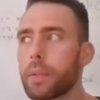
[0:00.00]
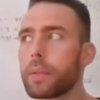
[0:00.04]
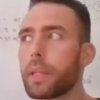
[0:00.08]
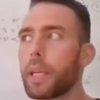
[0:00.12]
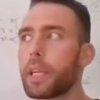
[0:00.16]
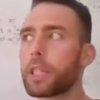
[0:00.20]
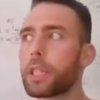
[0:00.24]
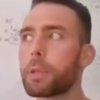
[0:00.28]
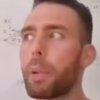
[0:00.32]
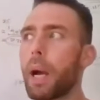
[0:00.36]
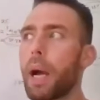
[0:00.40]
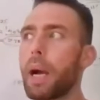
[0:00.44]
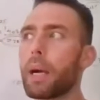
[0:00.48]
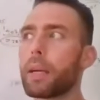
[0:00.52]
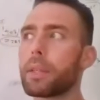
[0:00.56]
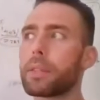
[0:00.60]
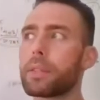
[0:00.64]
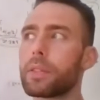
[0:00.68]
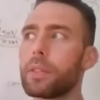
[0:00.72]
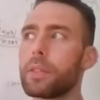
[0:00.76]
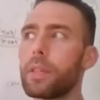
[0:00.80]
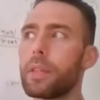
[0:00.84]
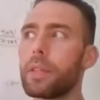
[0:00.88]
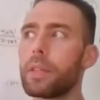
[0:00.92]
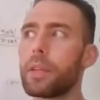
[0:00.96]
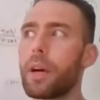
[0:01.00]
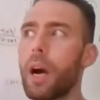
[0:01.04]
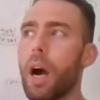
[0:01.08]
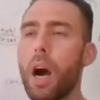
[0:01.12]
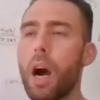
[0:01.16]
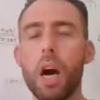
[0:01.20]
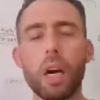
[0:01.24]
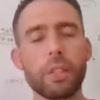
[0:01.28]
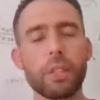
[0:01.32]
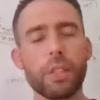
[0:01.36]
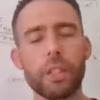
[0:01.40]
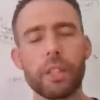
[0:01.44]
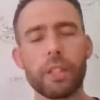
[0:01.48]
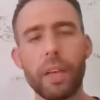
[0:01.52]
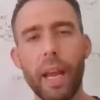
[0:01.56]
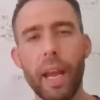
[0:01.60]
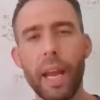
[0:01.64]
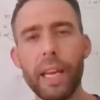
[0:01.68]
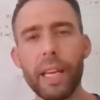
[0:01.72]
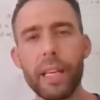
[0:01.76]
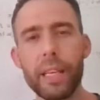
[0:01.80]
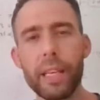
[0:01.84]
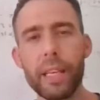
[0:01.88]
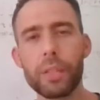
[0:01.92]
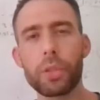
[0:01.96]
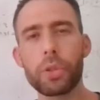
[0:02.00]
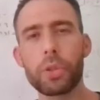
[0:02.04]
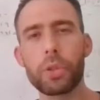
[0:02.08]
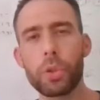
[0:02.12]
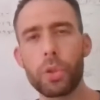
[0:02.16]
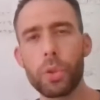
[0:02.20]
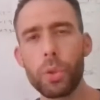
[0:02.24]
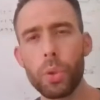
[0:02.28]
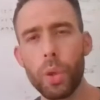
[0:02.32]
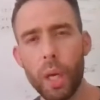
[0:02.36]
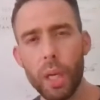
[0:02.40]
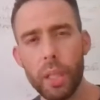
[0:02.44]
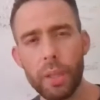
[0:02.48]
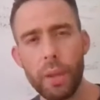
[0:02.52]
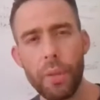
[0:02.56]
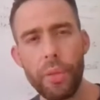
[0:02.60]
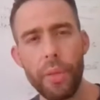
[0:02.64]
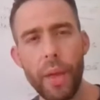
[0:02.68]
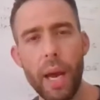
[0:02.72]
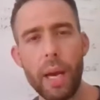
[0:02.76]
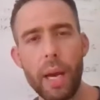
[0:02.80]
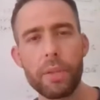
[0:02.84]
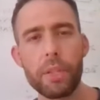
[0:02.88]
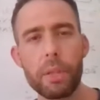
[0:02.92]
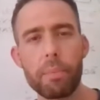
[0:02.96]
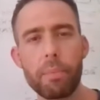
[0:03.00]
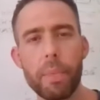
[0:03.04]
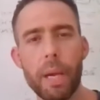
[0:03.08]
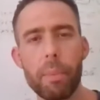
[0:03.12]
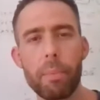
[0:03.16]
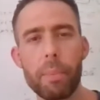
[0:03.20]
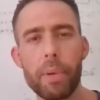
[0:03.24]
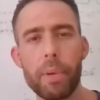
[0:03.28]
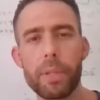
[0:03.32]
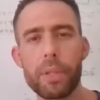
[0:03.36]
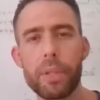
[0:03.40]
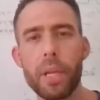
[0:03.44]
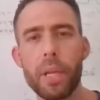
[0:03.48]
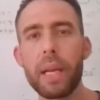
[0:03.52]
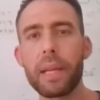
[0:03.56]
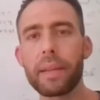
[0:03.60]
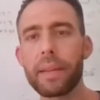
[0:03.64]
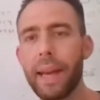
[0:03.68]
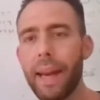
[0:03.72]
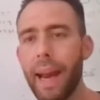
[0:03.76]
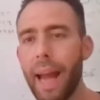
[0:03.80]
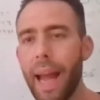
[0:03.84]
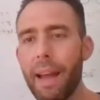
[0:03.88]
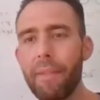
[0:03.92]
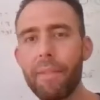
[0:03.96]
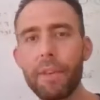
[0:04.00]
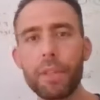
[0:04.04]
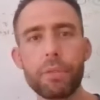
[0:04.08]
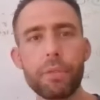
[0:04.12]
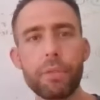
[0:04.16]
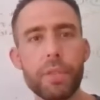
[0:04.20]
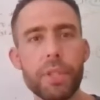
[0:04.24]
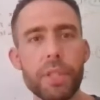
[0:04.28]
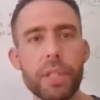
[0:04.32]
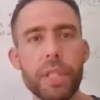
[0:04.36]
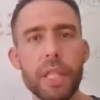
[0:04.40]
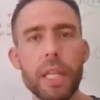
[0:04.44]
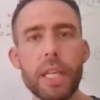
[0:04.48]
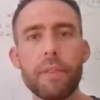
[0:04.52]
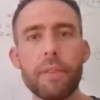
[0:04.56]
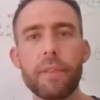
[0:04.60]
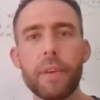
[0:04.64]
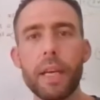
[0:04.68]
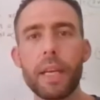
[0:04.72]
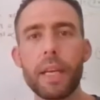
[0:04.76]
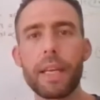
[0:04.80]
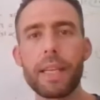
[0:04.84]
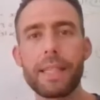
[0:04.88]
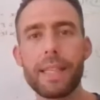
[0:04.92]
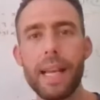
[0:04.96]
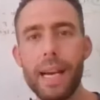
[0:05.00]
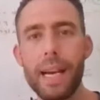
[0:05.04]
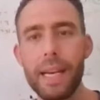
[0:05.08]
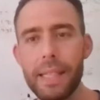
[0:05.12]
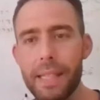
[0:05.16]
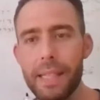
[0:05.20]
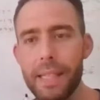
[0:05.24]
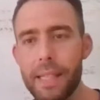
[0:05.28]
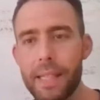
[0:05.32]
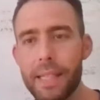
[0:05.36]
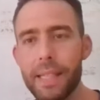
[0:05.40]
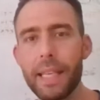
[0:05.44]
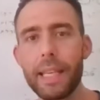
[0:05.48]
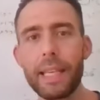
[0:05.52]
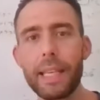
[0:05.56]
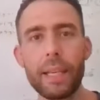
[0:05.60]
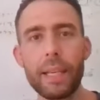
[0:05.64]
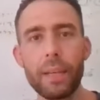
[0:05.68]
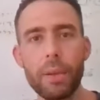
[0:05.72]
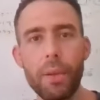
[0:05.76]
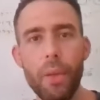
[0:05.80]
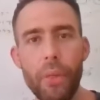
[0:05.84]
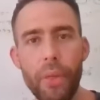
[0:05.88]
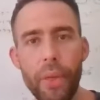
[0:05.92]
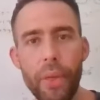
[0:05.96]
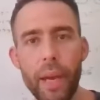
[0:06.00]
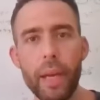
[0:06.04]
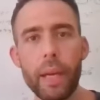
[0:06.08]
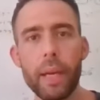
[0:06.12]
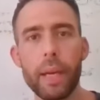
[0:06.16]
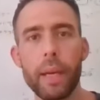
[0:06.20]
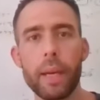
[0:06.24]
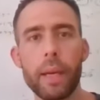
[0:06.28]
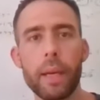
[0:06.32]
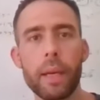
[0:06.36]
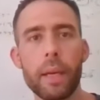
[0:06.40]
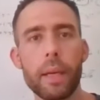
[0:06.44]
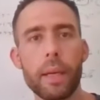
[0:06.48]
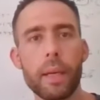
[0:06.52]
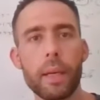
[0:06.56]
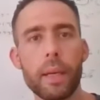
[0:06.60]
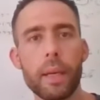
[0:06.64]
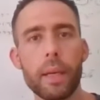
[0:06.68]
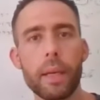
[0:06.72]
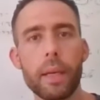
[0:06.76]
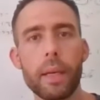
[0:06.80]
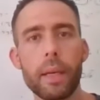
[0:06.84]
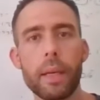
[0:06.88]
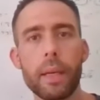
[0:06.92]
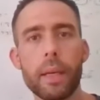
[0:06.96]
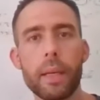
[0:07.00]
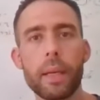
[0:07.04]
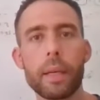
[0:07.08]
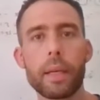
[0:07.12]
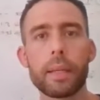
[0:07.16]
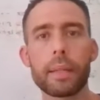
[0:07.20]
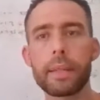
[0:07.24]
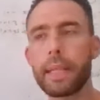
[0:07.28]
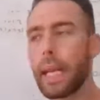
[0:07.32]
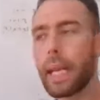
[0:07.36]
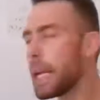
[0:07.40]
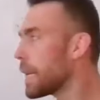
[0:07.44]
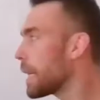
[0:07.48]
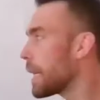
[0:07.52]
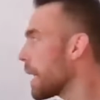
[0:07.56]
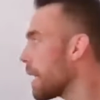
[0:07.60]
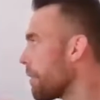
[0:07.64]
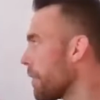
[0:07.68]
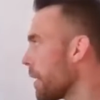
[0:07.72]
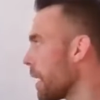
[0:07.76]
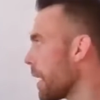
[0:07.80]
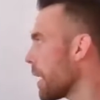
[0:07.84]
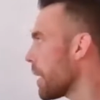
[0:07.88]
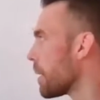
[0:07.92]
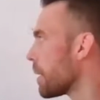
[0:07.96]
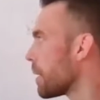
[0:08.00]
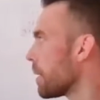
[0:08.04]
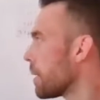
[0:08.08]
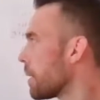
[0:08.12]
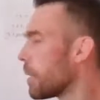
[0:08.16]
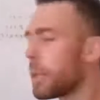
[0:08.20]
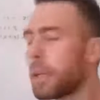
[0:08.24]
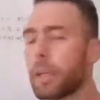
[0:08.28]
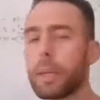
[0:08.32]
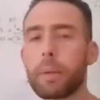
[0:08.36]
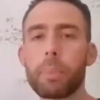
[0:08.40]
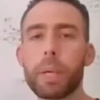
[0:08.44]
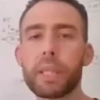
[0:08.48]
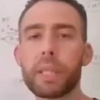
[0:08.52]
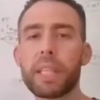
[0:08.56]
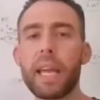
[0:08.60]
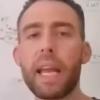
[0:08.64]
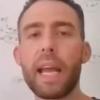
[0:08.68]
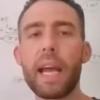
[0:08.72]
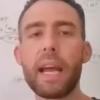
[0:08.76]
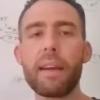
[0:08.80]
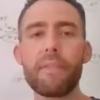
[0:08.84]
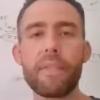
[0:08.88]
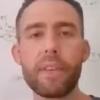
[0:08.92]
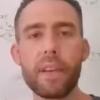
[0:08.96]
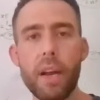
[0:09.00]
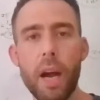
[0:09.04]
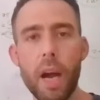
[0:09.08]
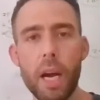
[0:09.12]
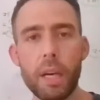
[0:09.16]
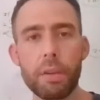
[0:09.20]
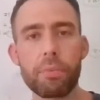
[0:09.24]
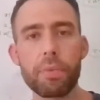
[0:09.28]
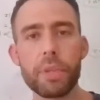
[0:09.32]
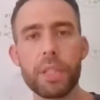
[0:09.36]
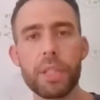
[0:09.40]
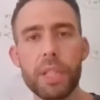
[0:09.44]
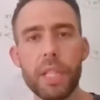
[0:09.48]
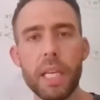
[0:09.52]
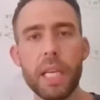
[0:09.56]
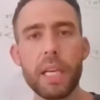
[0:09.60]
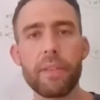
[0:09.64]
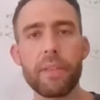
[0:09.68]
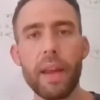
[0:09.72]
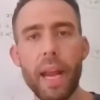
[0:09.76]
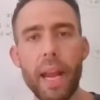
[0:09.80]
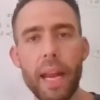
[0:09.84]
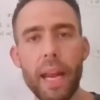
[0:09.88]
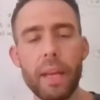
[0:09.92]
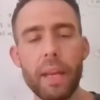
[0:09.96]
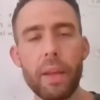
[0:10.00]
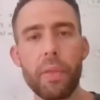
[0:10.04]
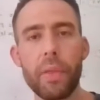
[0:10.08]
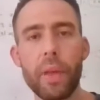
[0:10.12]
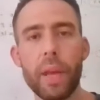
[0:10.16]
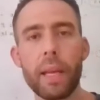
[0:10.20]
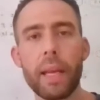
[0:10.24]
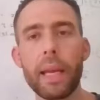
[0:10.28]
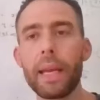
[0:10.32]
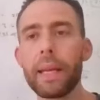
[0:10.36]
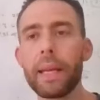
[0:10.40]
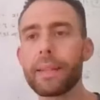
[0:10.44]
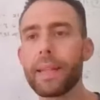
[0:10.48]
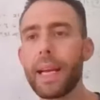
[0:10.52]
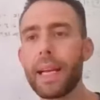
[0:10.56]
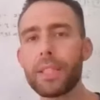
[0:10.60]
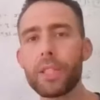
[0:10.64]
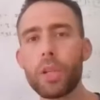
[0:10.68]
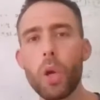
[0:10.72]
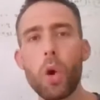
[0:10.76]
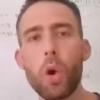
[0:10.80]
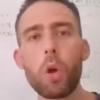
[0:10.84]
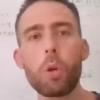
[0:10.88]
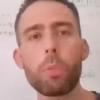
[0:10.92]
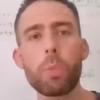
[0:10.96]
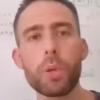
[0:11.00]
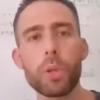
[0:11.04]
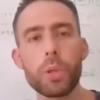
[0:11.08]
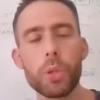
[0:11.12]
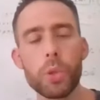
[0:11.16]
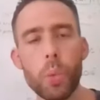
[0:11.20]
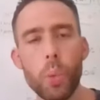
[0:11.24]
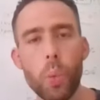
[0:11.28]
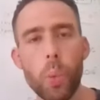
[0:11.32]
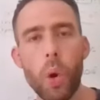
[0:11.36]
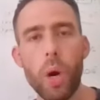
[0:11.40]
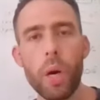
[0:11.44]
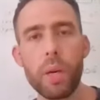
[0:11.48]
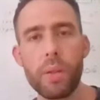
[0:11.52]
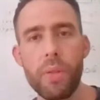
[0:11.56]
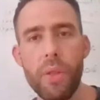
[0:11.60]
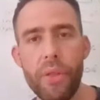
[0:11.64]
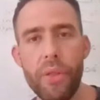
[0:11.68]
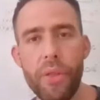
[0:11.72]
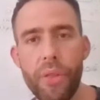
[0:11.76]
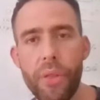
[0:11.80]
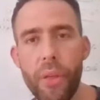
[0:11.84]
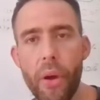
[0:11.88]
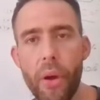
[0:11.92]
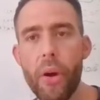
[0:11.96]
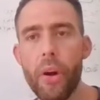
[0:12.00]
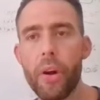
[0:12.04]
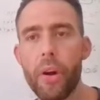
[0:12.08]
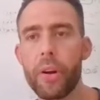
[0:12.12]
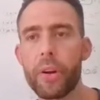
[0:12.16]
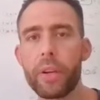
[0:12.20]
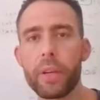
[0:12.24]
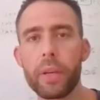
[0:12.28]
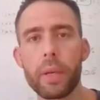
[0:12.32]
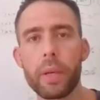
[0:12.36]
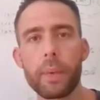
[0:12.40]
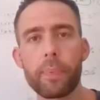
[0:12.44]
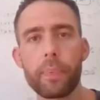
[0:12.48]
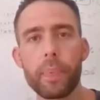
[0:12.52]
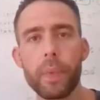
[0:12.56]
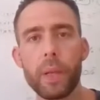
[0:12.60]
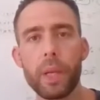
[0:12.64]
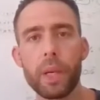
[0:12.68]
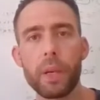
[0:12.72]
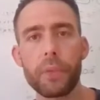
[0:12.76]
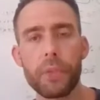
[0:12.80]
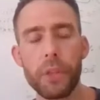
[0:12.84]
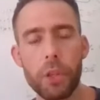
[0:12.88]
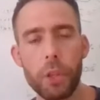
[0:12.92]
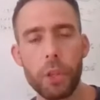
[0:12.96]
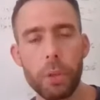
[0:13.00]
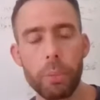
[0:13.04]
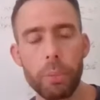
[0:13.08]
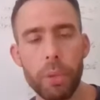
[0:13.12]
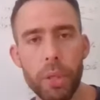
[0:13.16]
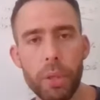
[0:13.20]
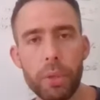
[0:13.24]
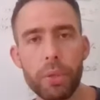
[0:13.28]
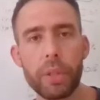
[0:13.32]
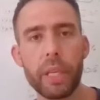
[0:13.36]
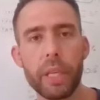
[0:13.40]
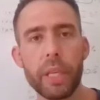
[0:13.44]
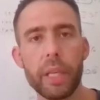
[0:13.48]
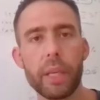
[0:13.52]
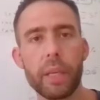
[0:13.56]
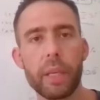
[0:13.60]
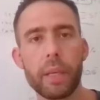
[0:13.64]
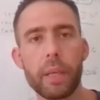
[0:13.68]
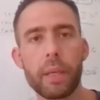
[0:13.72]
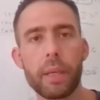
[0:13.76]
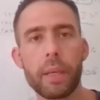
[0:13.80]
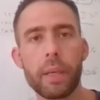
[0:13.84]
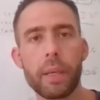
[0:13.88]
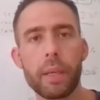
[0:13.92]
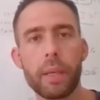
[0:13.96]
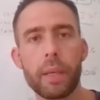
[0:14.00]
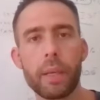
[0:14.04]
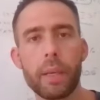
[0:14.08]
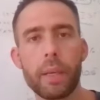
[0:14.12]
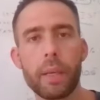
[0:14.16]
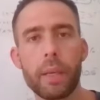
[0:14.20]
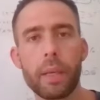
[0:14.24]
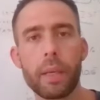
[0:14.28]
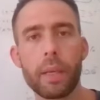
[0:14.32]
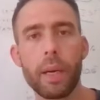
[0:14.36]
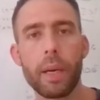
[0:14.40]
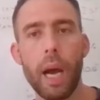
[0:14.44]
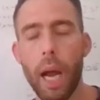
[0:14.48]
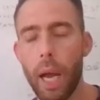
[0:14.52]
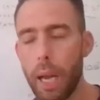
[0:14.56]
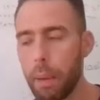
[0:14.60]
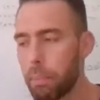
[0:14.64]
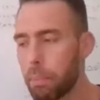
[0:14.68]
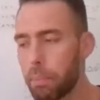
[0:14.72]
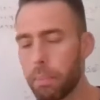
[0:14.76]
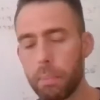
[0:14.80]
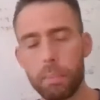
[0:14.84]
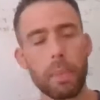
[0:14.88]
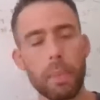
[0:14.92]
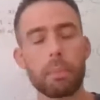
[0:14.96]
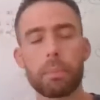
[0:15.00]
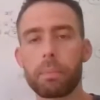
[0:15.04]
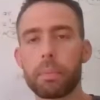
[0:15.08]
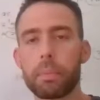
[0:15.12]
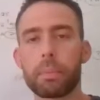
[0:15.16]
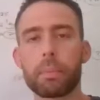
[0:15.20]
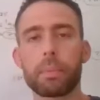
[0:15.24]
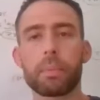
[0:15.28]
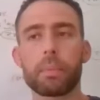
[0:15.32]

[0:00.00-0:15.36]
there's about 180 to 200,000 members that haven't received a single thing. They give it in, but they have not received anything. That's almost 1/3 of the community. I'm